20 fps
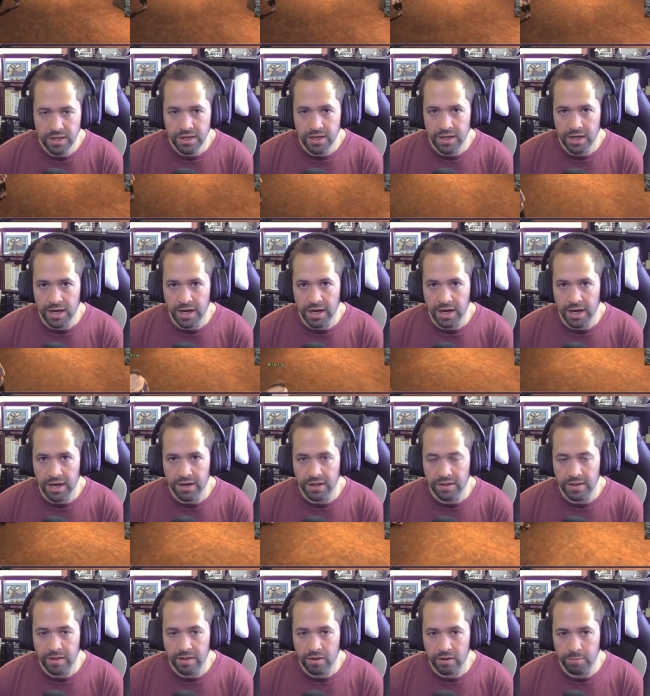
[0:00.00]
And
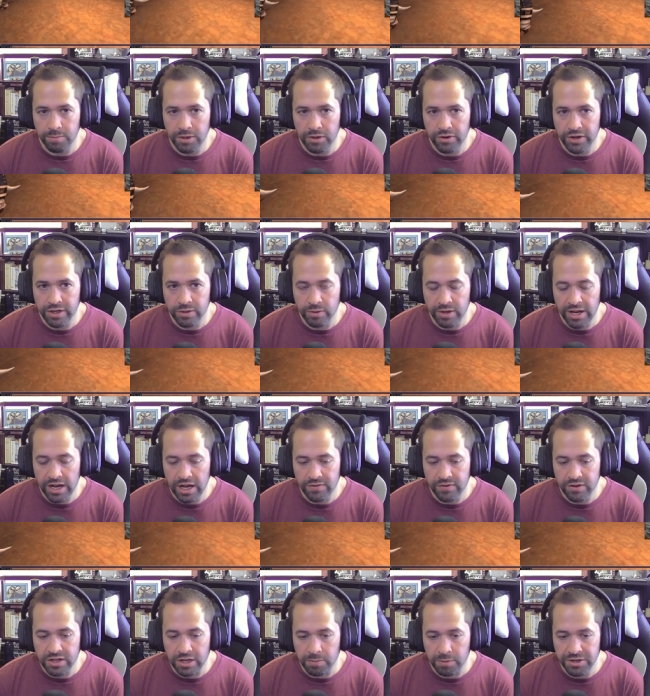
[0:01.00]
that little building will have
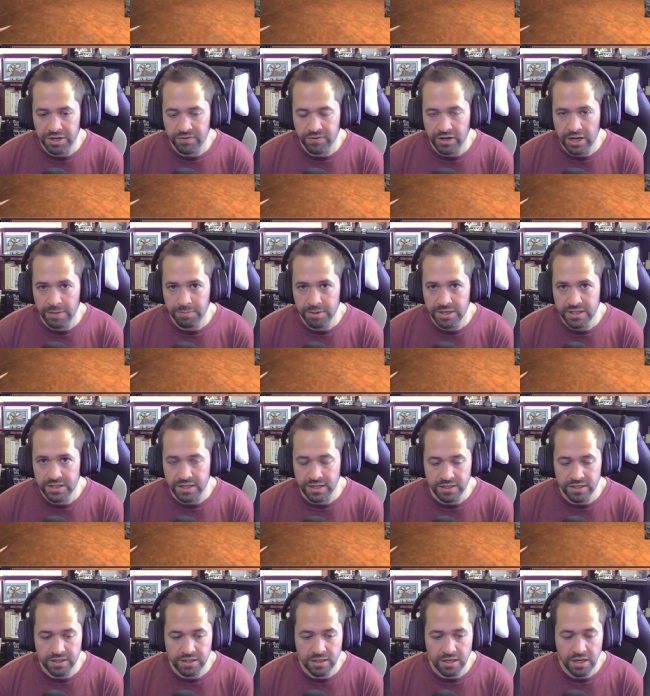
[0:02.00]
a couple different
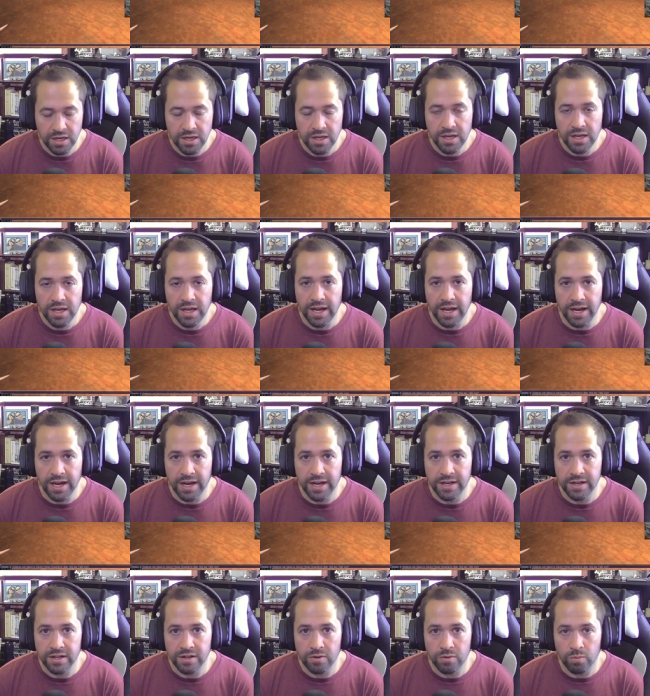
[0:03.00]
NPCs,
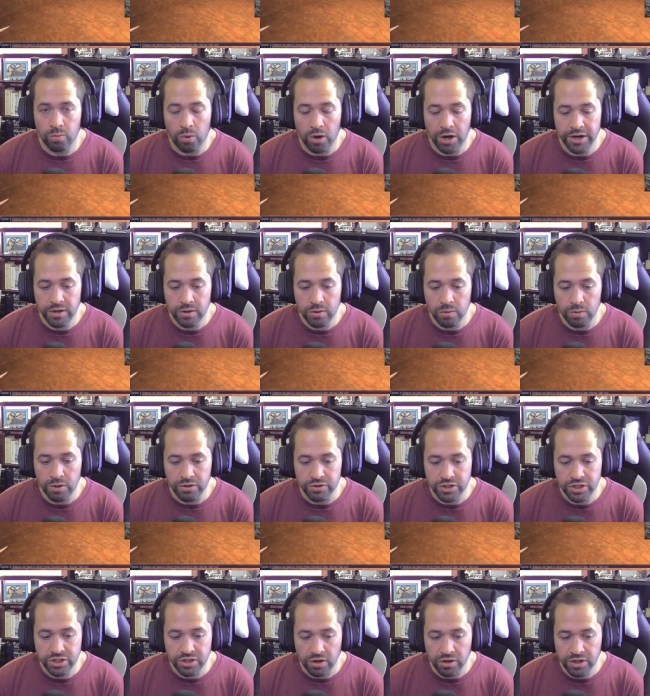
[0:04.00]
and one will
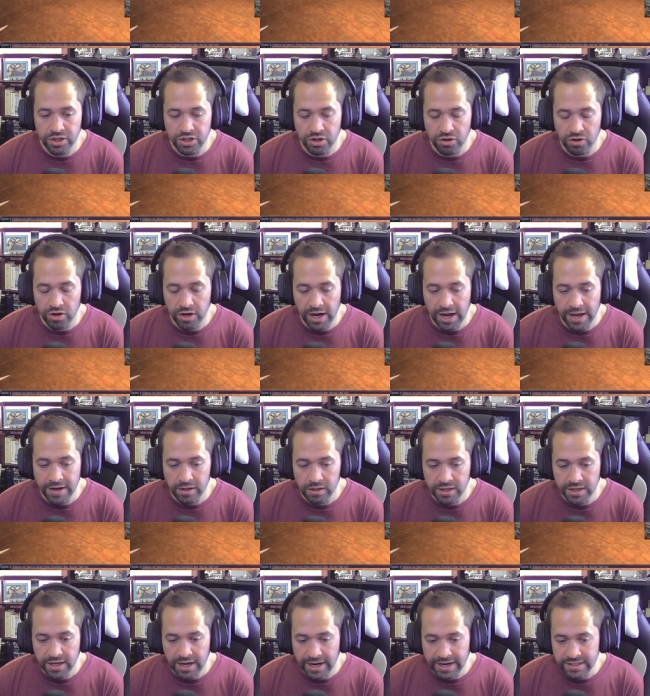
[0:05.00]
start your
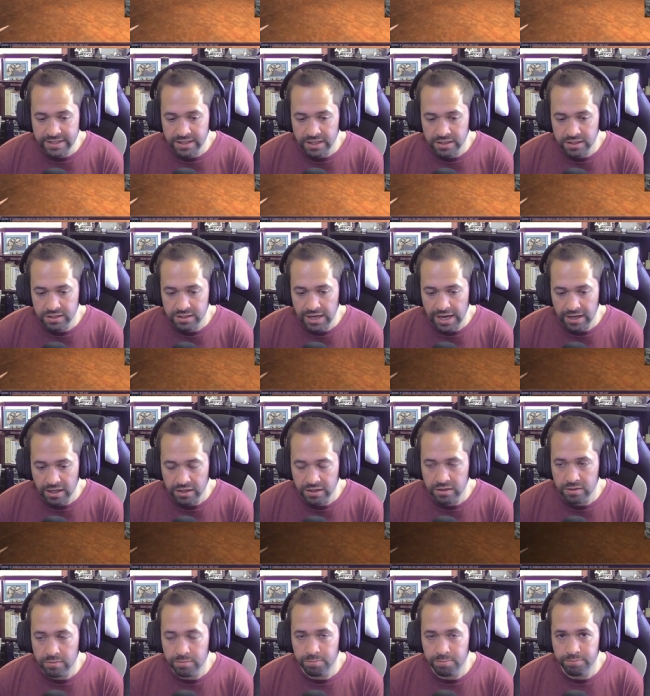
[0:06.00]
Adeline access,
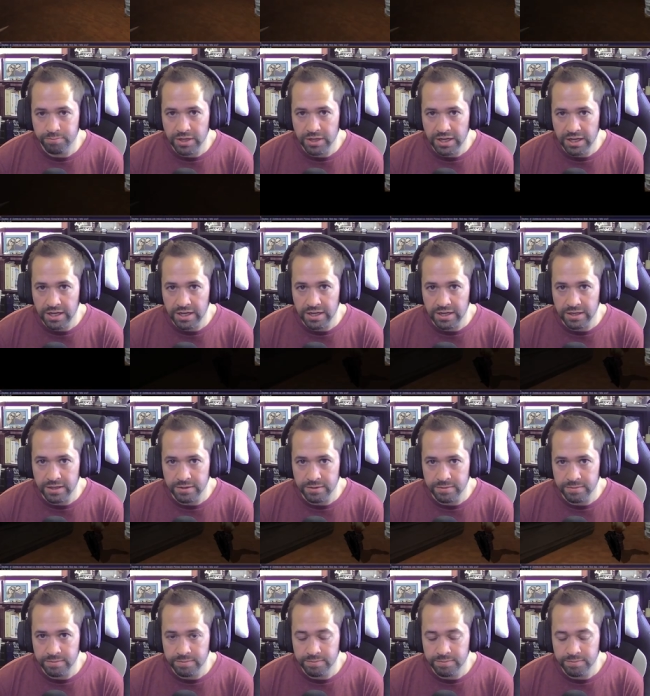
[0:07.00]
Adeline
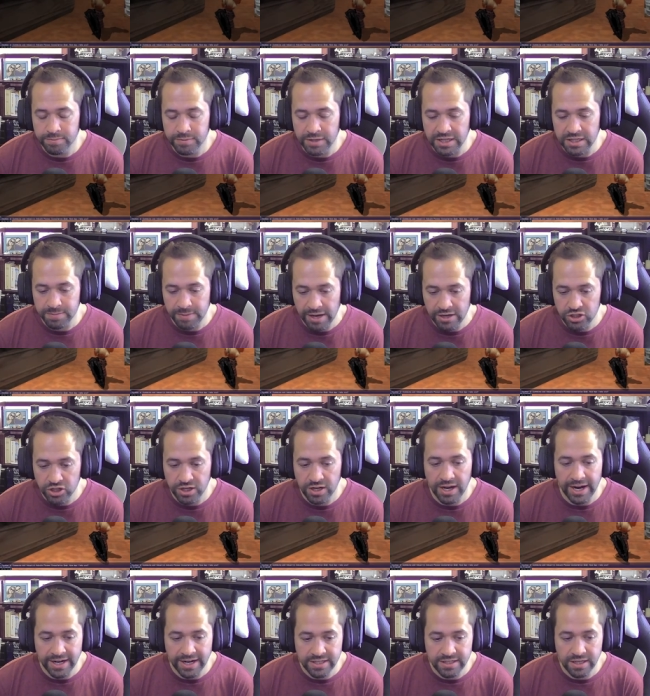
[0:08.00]
expansion
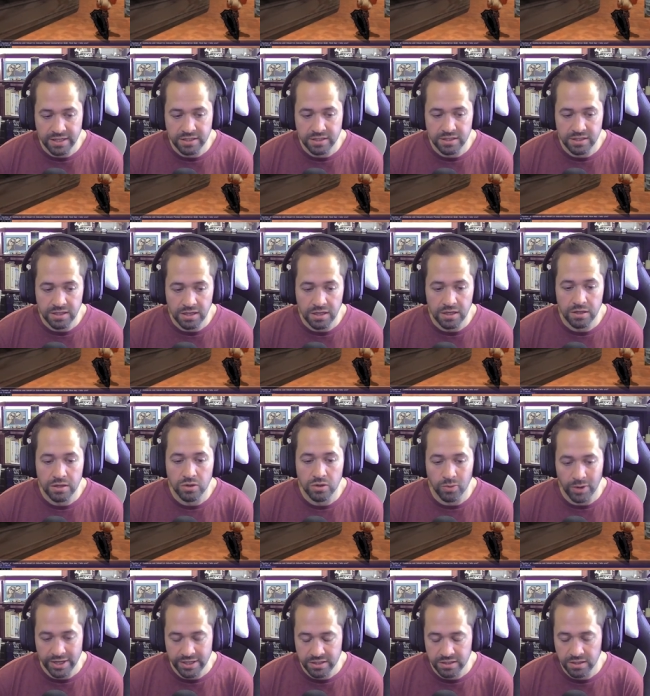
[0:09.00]
access
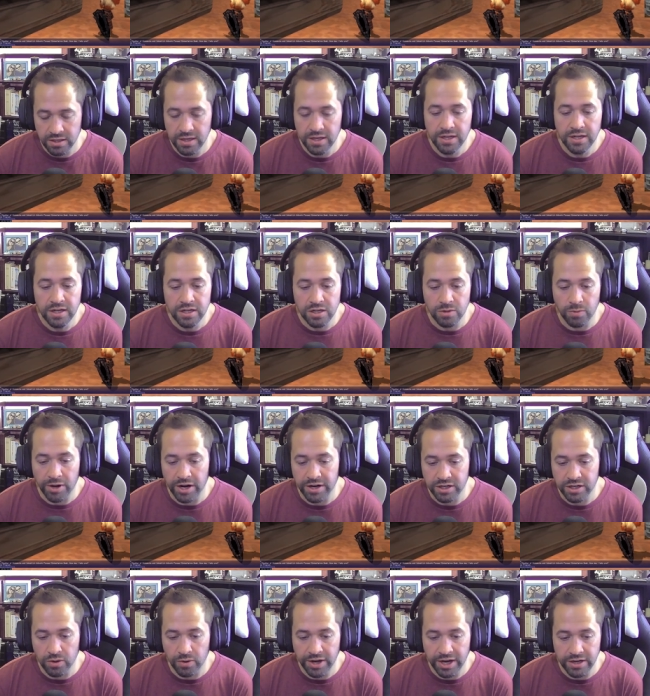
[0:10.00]
quest. You want
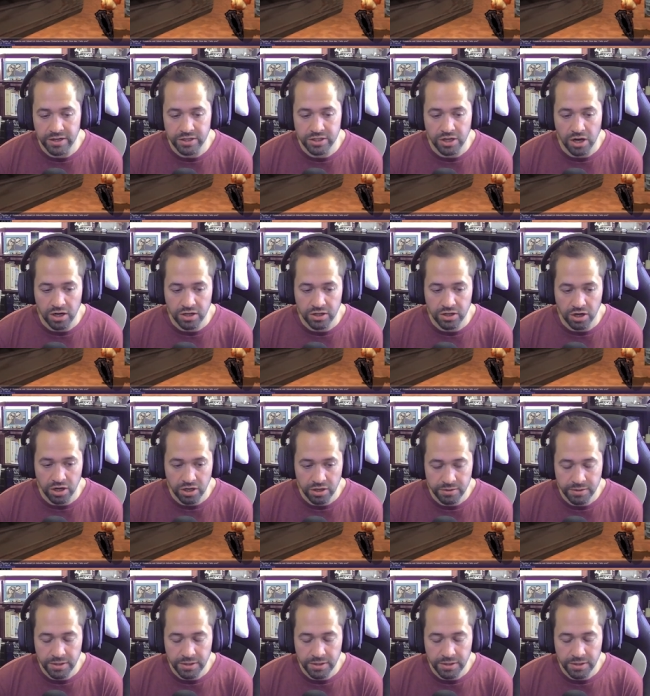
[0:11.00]
to go ahead and talk to her.